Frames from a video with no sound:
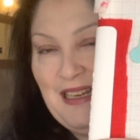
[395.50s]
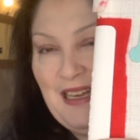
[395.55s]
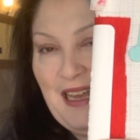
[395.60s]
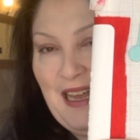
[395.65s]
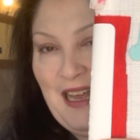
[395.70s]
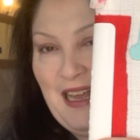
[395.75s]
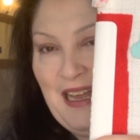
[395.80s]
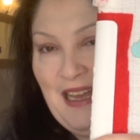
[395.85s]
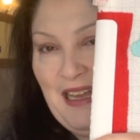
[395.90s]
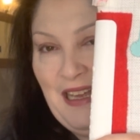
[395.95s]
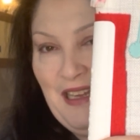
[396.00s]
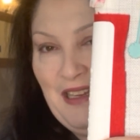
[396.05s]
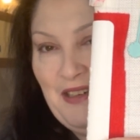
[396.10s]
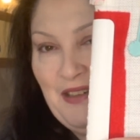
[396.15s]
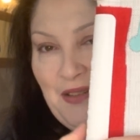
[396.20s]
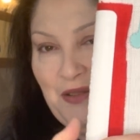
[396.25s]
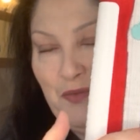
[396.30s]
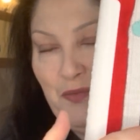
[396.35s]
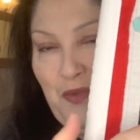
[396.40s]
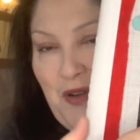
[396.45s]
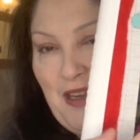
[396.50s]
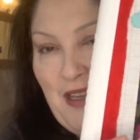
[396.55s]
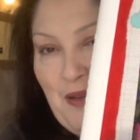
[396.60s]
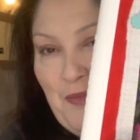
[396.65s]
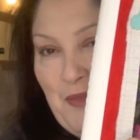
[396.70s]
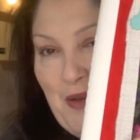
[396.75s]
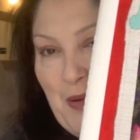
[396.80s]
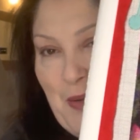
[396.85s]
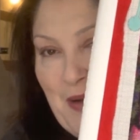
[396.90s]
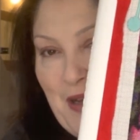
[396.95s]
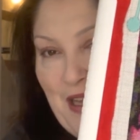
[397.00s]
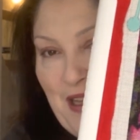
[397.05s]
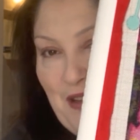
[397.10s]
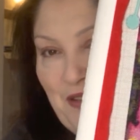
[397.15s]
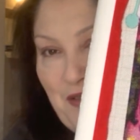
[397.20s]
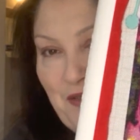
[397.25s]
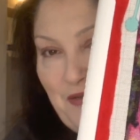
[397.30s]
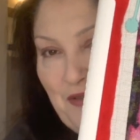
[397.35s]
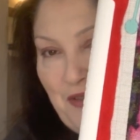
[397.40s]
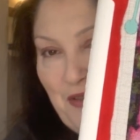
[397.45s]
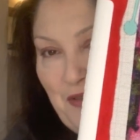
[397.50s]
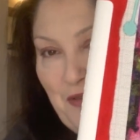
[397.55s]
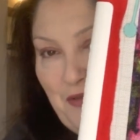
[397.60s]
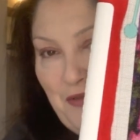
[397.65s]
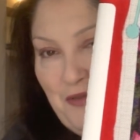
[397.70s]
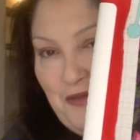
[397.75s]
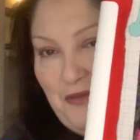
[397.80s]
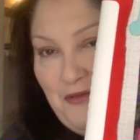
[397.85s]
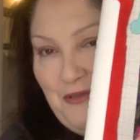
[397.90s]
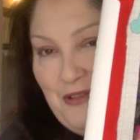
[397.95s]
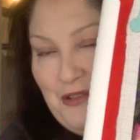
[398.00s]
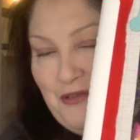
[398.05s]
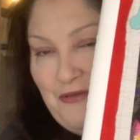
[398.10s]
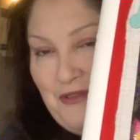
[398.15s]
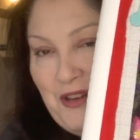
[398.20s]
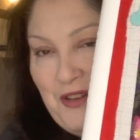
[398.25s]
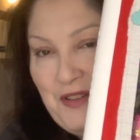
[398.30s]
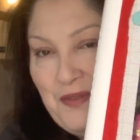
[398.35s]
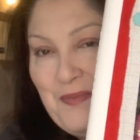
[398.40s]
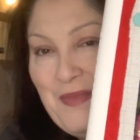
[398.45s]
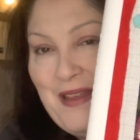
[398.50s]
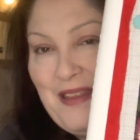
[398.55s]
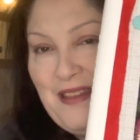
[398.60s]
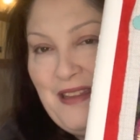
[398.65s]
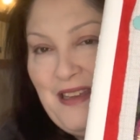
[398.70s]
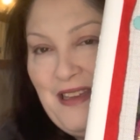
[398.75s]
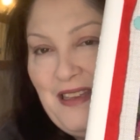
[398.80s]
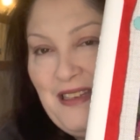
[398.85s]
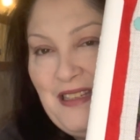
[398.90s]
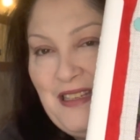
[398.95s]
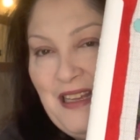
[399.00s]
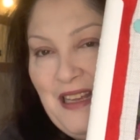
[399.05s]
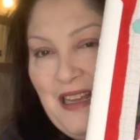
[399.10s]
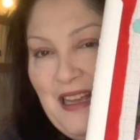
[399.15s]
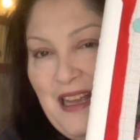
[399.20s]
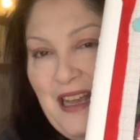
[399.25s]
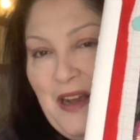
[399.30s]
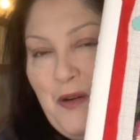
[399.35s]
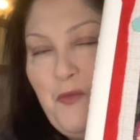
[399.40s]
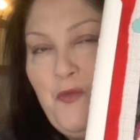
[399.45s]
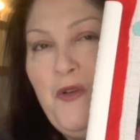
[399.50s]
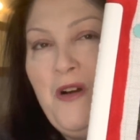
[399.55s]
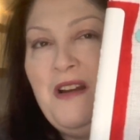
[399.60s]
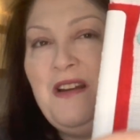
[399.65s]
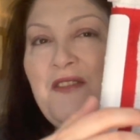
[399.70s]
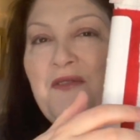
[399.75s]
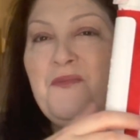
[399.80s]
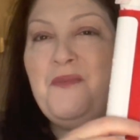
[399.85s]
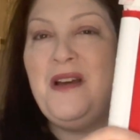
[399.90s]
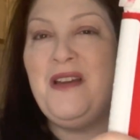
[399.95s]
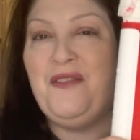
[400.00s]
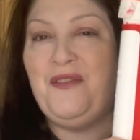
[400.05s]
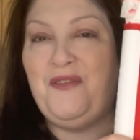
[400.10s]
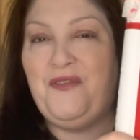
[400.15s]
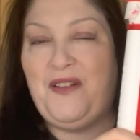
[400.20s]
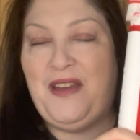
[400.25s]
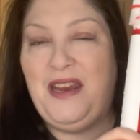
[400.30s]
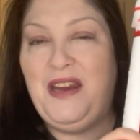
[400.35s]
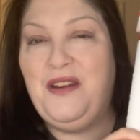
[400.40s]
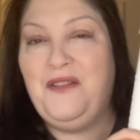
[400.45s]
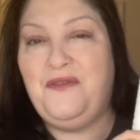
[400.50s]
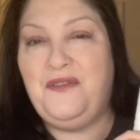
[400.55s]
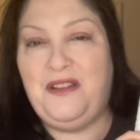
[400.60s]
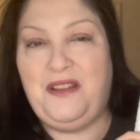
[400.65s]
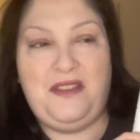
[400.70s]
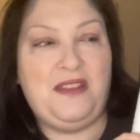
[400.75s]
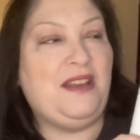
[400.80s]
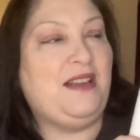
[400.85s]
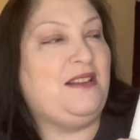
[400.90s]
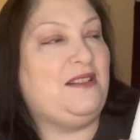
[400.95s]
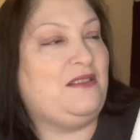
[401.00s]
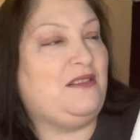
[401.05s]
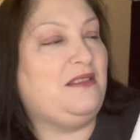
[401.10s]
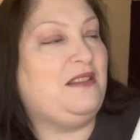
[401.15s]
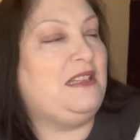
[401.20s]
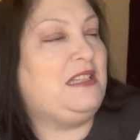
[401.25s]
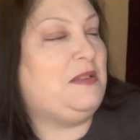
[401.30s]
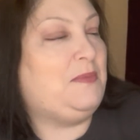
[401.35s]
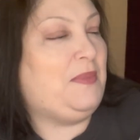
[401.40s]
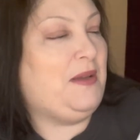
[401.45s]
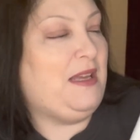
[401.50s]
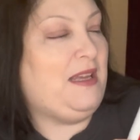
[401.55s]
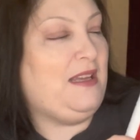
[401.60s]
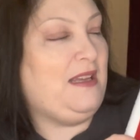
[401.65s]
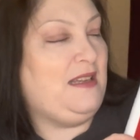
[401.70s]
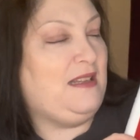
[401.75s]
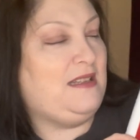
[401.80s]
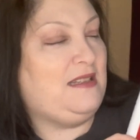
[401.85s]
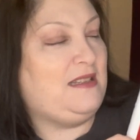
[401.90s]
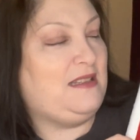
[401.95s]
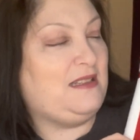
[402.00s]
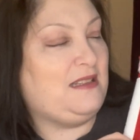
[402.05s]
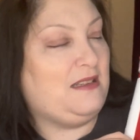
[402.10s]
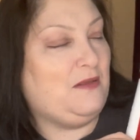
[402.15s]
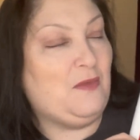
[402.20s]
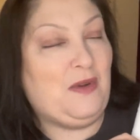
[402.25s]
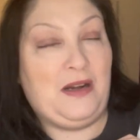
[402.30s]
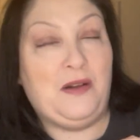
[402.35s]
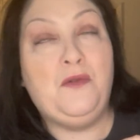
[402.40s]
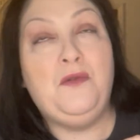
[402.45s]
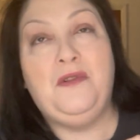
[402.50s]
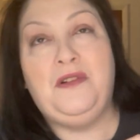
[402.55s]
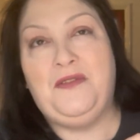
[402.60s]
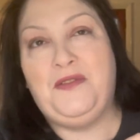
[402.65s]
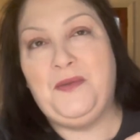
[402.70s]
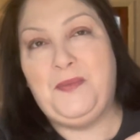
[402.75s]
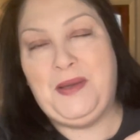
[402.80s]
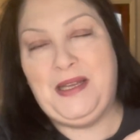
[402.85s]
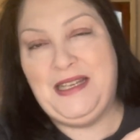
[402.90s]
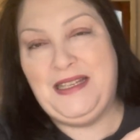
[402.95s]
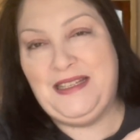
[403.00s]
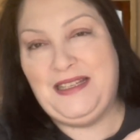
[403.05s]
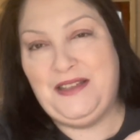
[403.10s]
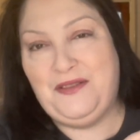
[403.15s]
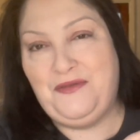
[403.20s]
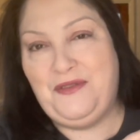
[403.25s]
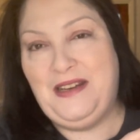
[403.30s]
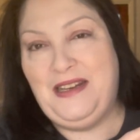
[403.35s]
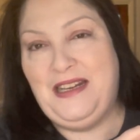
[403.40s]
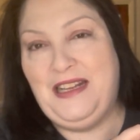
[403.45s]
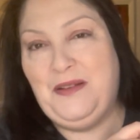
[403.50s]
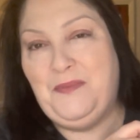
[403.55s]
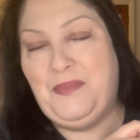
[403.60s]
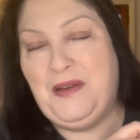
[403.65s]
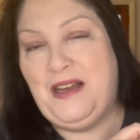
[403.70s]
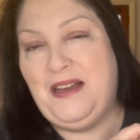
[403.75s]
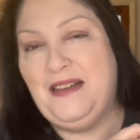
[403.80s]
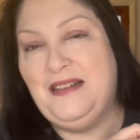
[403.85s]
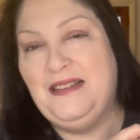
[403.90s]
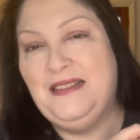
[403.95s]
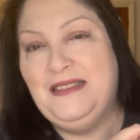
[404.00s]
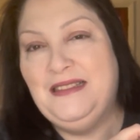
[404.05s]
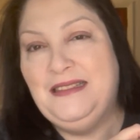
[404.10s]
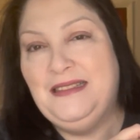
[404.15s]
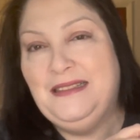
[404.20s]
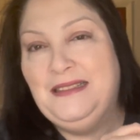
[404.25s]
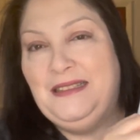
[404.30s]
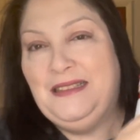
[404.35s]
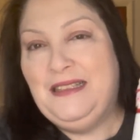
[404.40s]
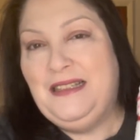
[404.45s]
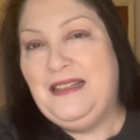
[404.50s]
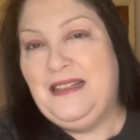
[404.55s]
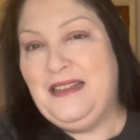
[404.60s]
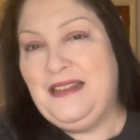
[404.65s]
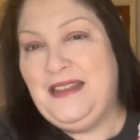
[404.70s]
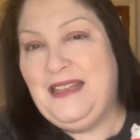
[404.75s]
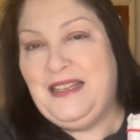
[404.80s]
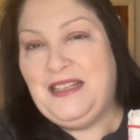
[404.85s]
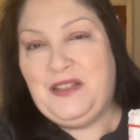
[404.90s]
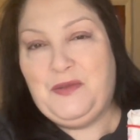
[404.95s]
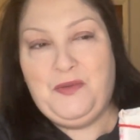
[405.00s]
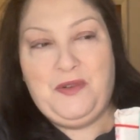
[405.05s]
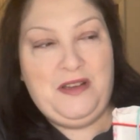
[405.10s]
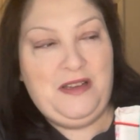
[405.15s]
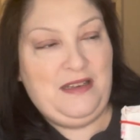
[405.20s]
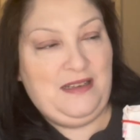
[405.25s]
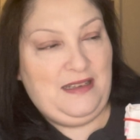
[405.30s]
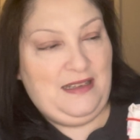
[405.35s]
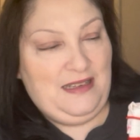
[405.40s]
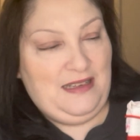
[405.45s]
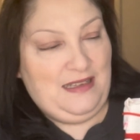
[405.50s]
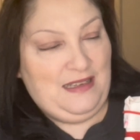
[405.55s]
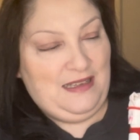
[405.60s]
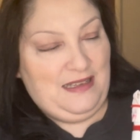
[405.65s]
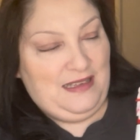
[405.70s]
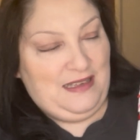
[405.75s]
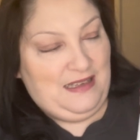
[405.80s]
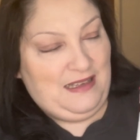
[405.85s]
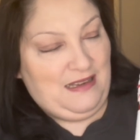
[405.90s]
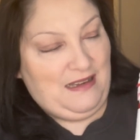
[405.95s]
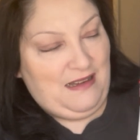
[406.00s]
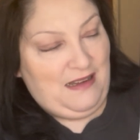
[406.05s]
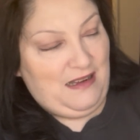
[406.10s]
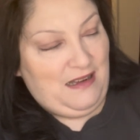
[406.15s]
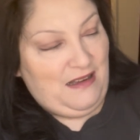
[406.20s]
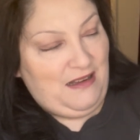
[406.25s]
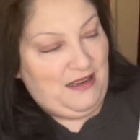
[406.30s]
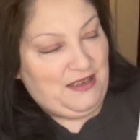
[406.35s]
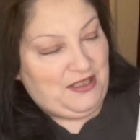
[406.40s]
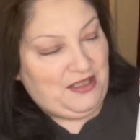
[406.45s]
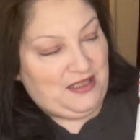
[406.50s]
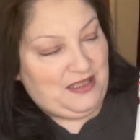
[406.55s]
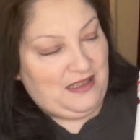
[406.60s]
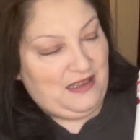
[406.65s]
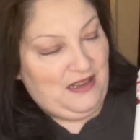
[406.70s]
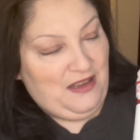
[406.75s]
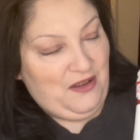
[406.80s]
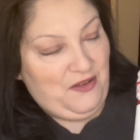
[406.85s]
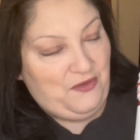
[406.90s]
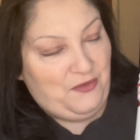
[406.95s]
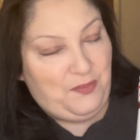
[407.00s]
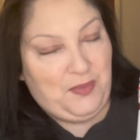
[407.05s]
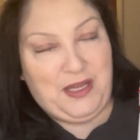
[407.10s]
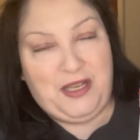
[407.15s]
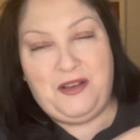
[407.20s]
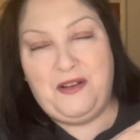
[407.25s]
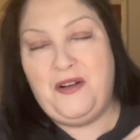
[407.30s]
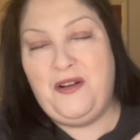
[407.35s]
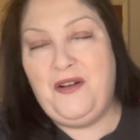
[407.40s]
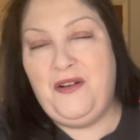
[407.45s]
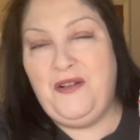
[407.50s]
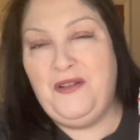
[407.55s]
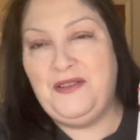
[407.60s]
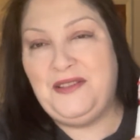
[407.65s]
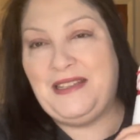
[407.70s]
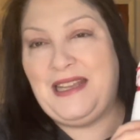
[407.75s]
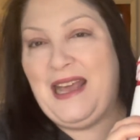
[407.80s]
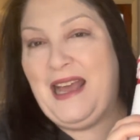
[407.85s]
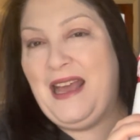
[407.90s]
and working my way through the Royal Rose method. One of my favourite things on this piece, well, all of the pieces really, but this one I just love because